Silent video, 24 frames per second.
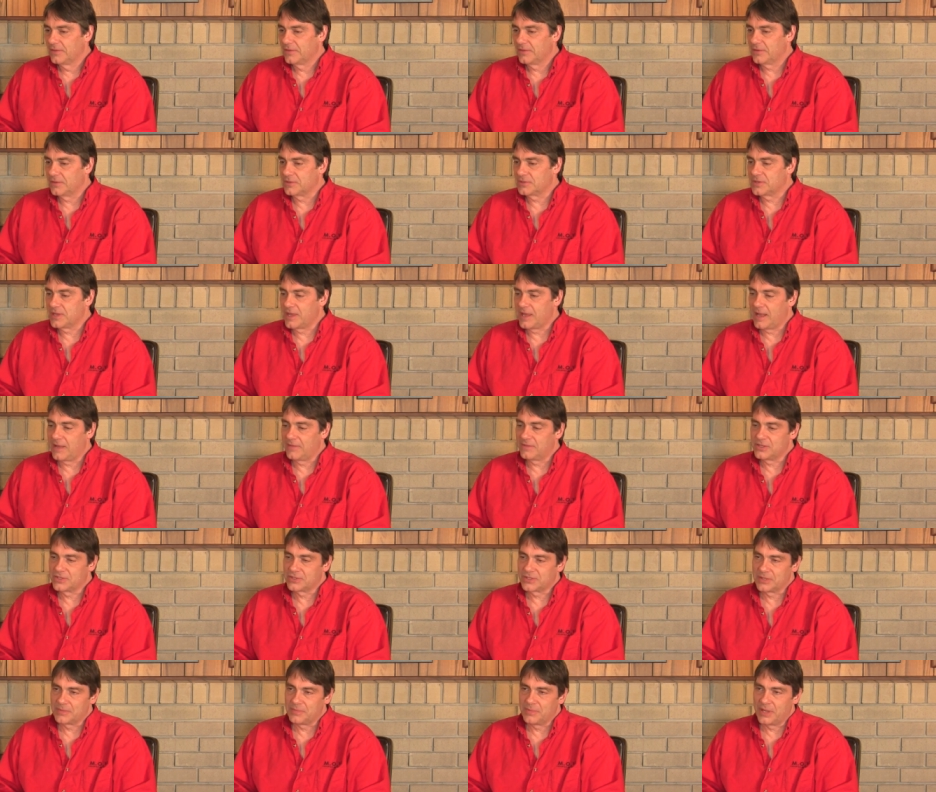there's
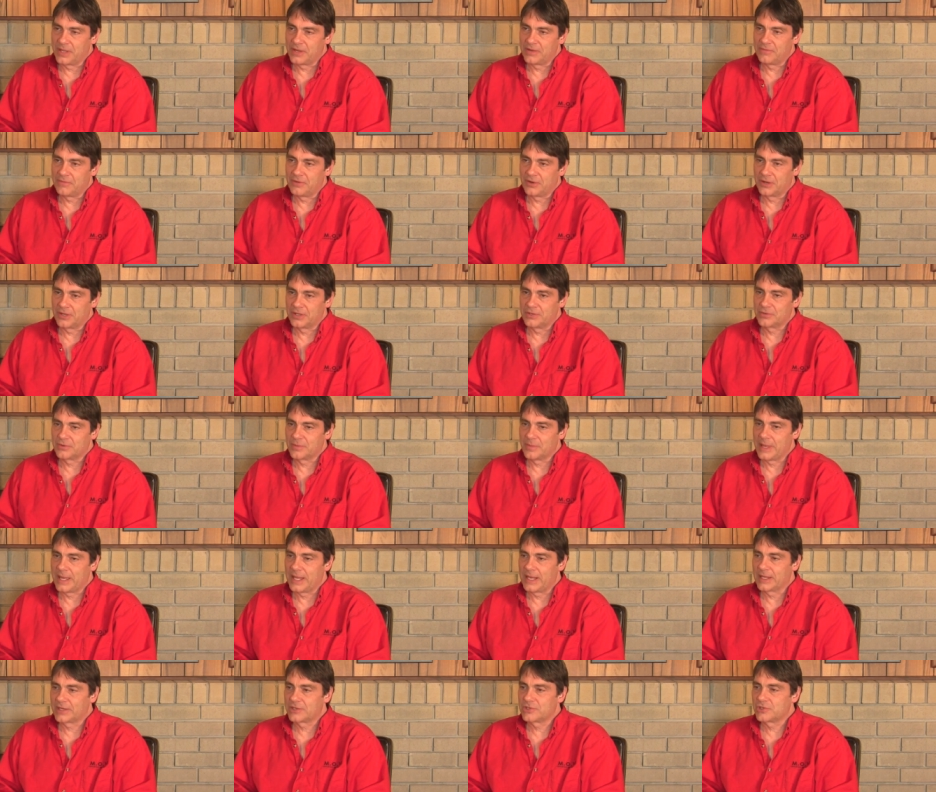obviously been a very
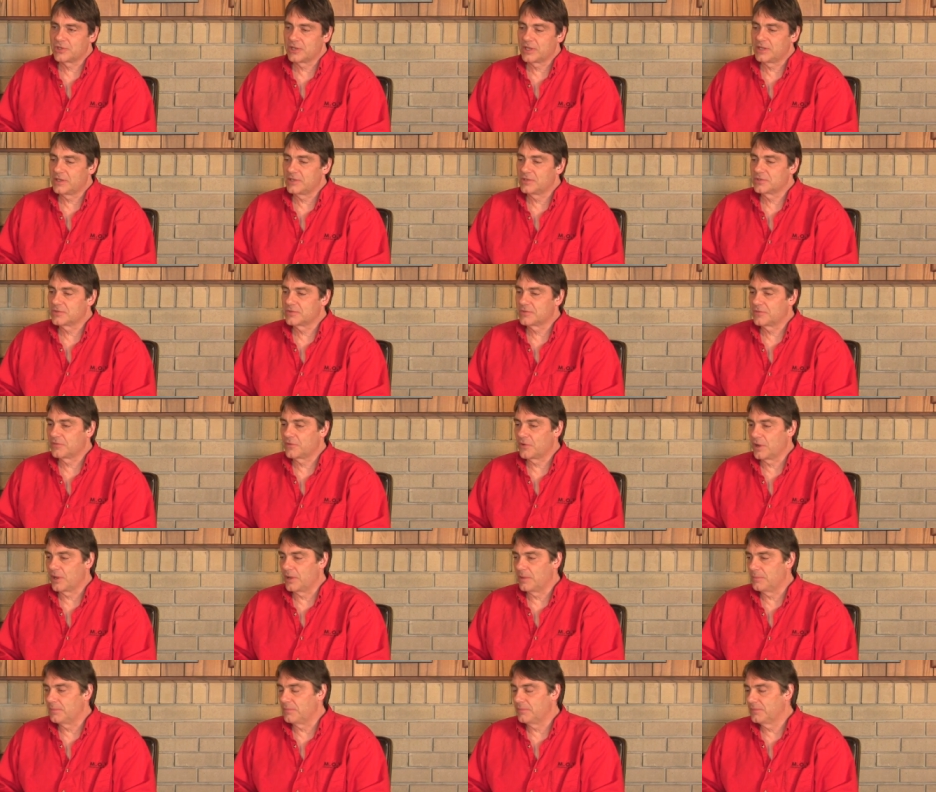dramatic change
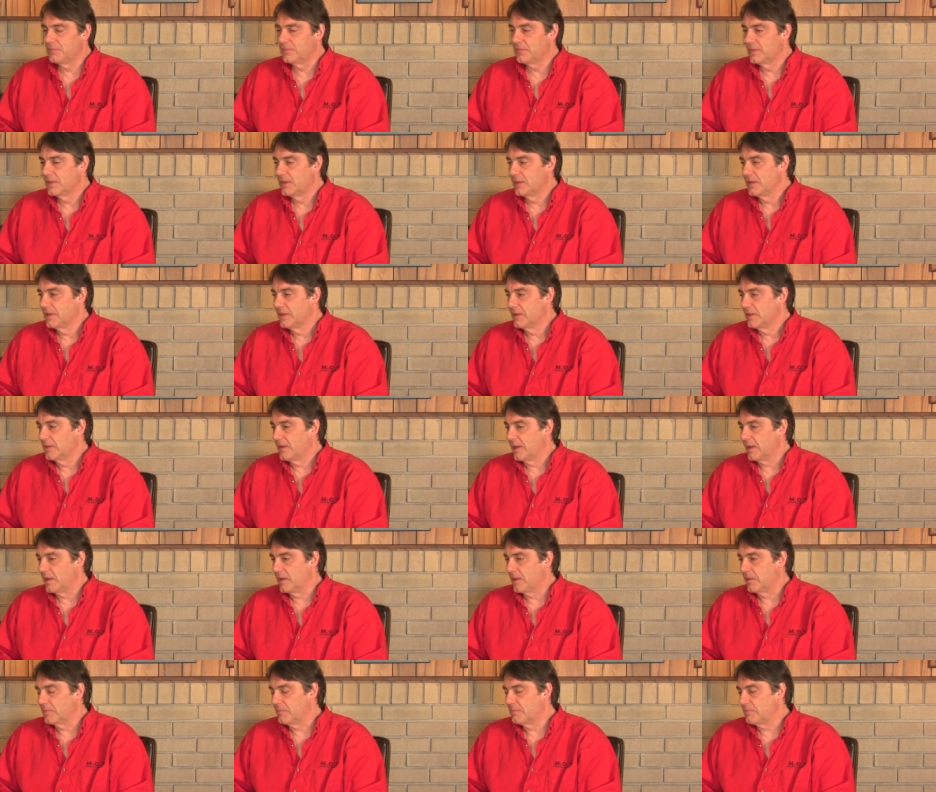from
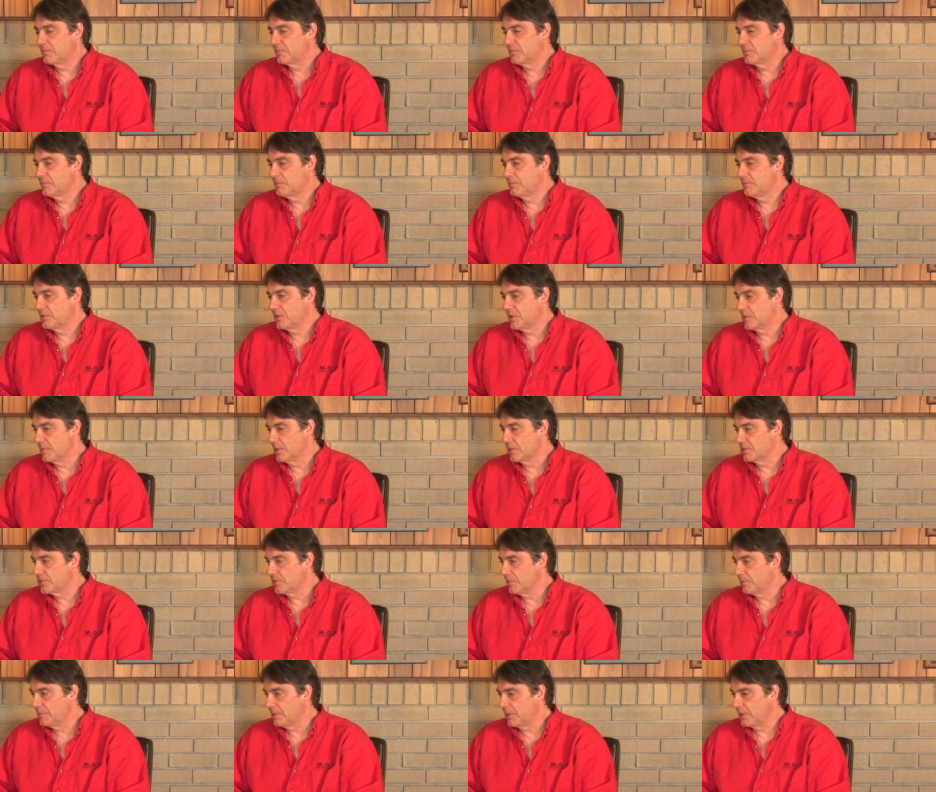
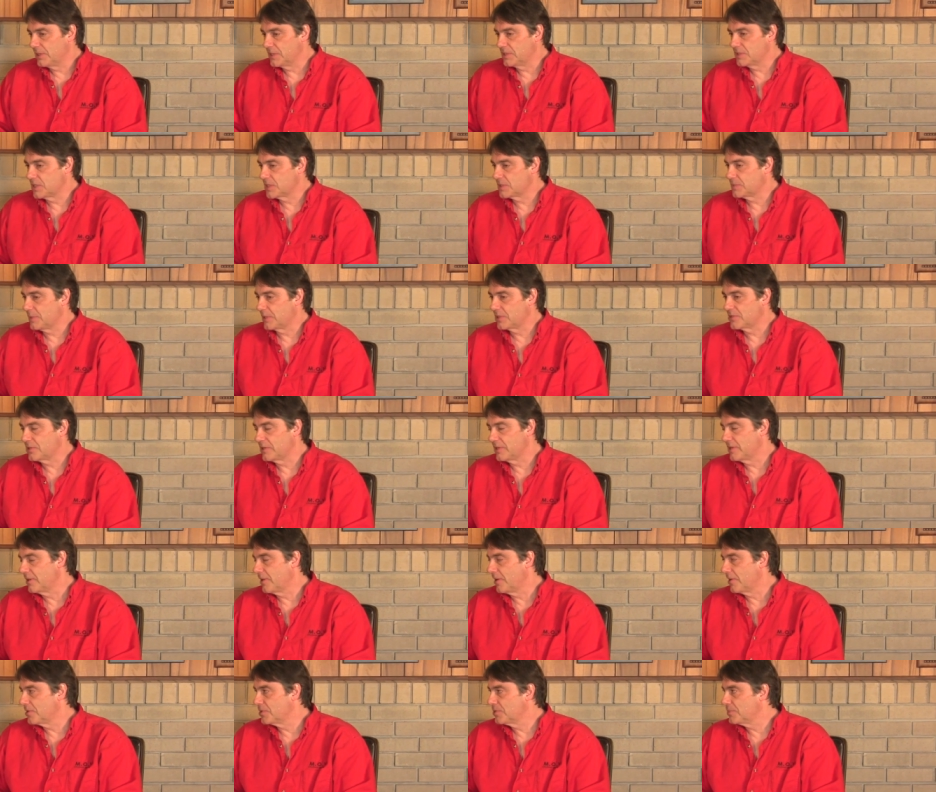commercial buildings, especially
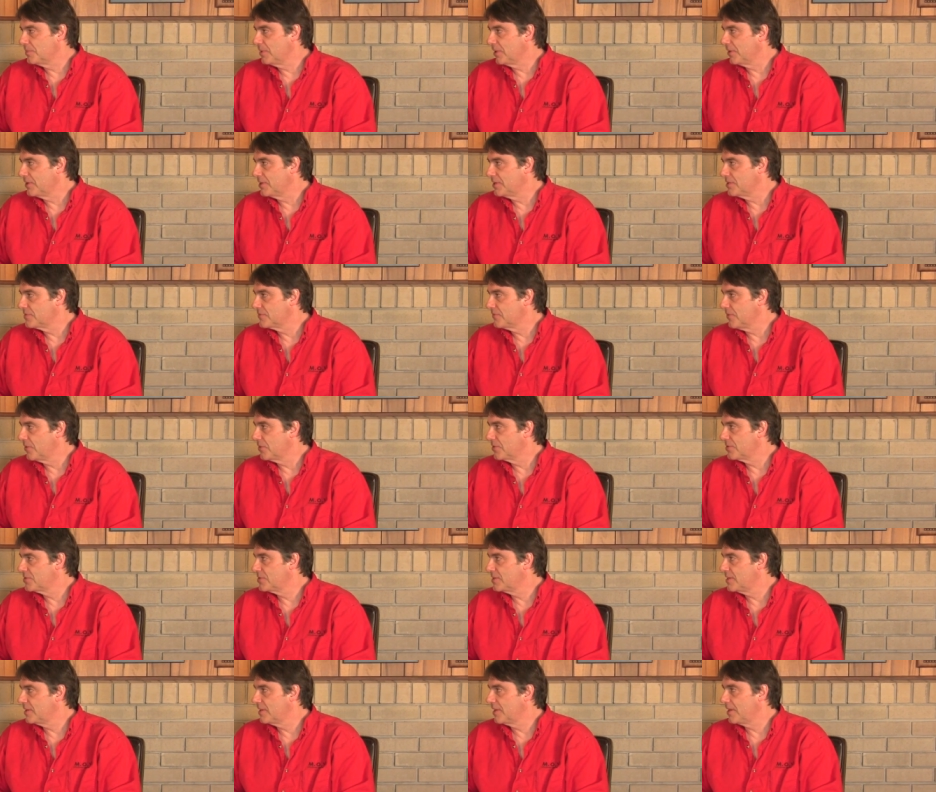large buildings,
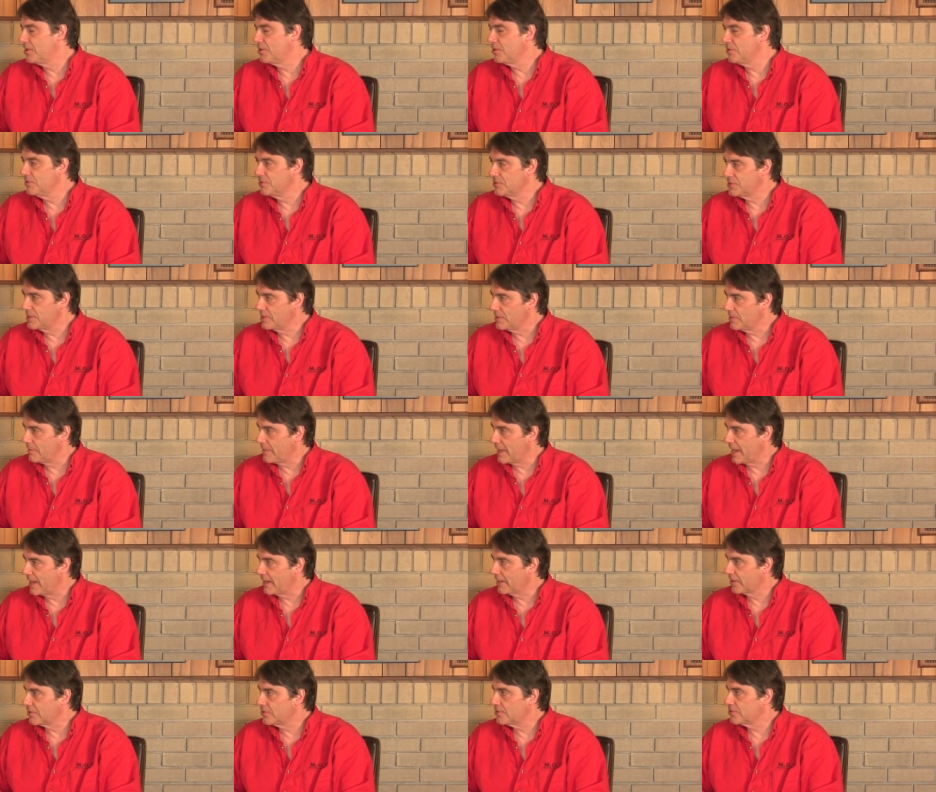focusing on using
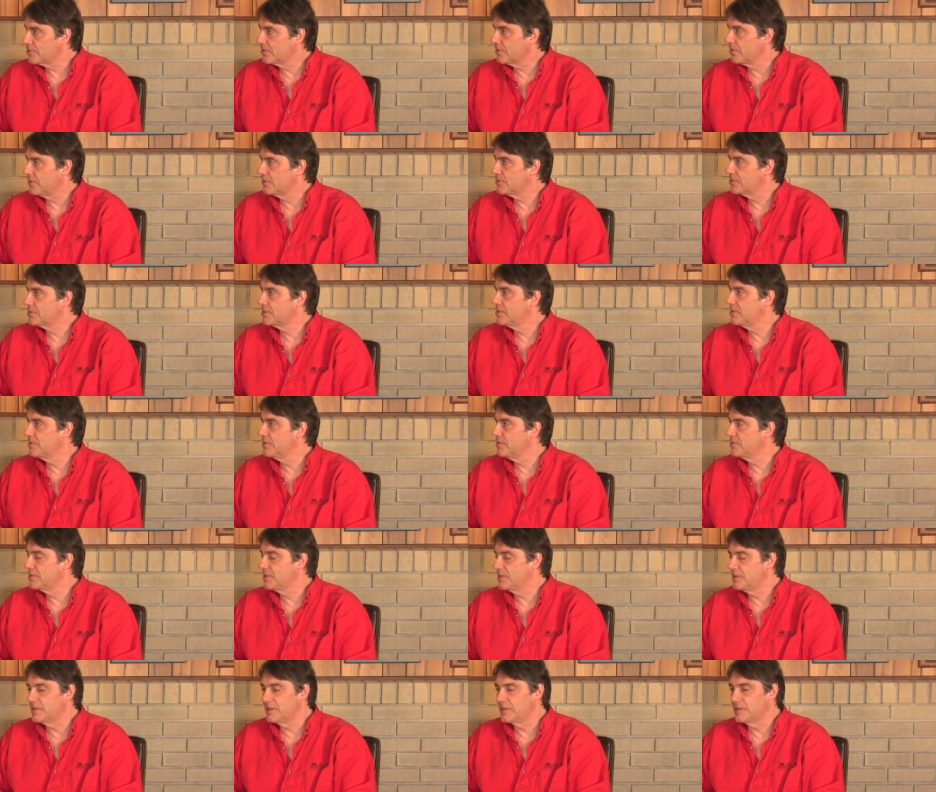pneumatic controls to
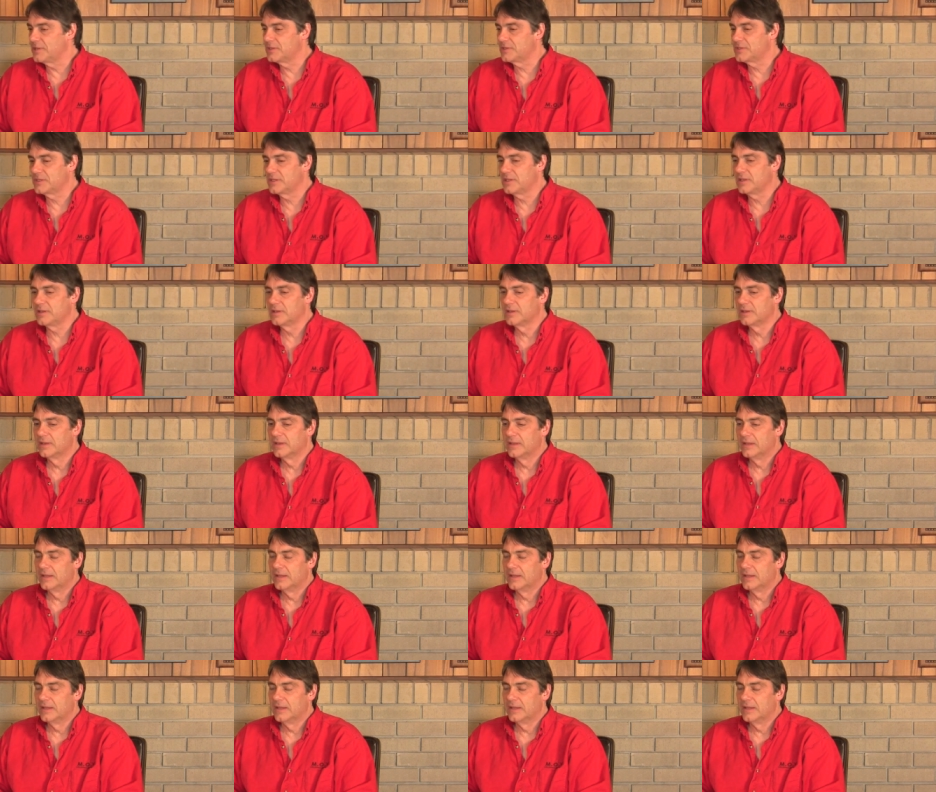using DDC.